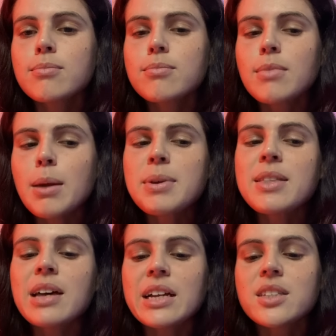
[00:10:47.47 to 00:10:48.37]
maybe
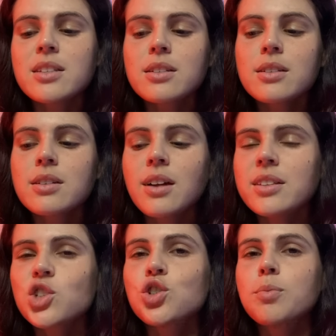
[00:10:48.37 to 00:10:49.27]
that's
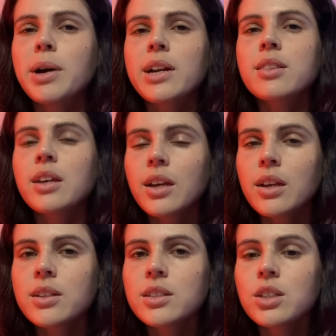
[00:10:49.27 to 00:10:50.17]
not such a bad
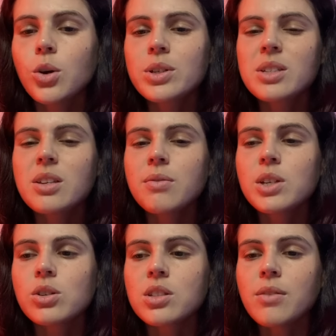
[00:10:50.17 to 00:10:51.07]
thing, you know, is giving
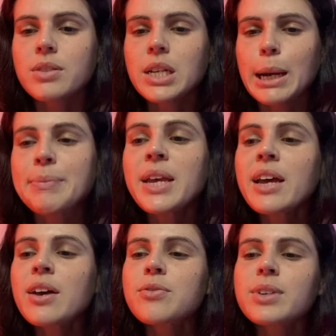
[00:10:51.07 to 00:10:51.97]
yourself time.
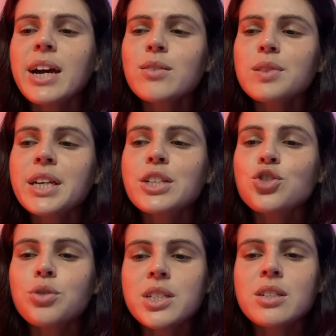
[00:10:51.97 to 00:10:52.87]
Kind of like
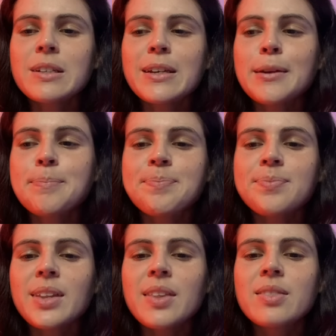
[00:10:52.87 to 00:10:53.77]
trusting
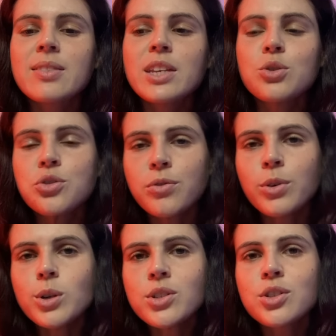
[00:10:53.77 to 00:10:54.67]
the
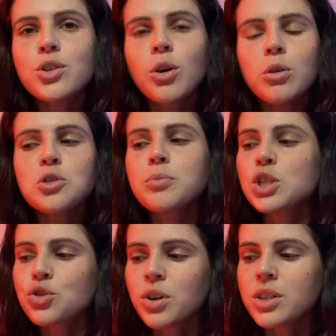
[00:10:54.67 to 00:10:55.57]
universe could also be
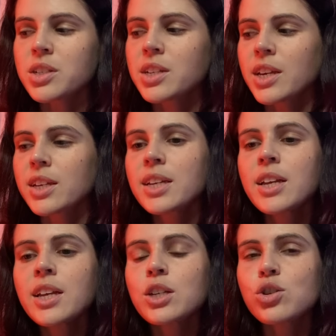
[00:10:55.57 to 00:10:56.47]
trusting
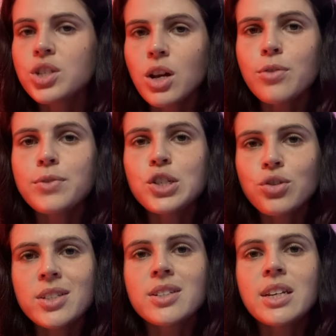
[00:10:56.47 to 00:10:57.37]
yourself and
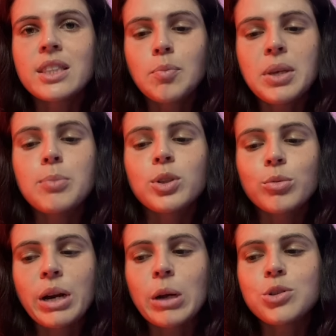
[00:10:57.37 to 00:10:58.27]
trusting the people
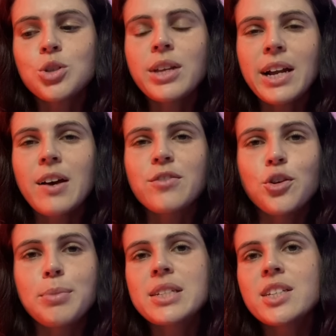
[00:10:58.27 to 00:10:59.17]
around you that have your
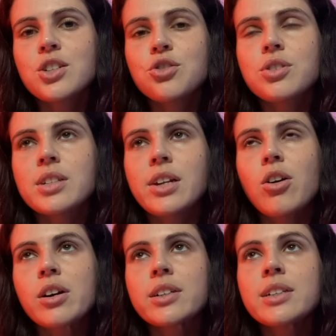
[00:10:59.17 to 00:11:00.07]
best interest at
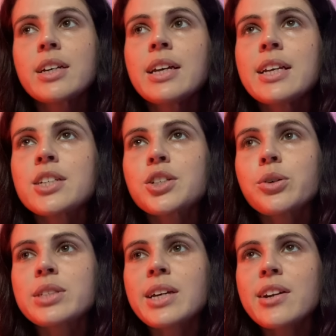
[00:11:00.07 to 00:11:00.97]
heart. So
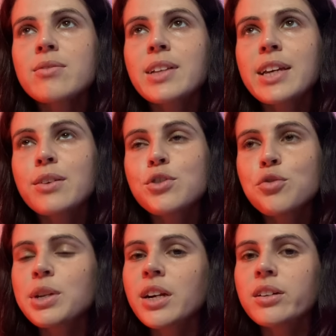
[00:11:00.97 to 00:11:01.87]
it's kind of like if you've been in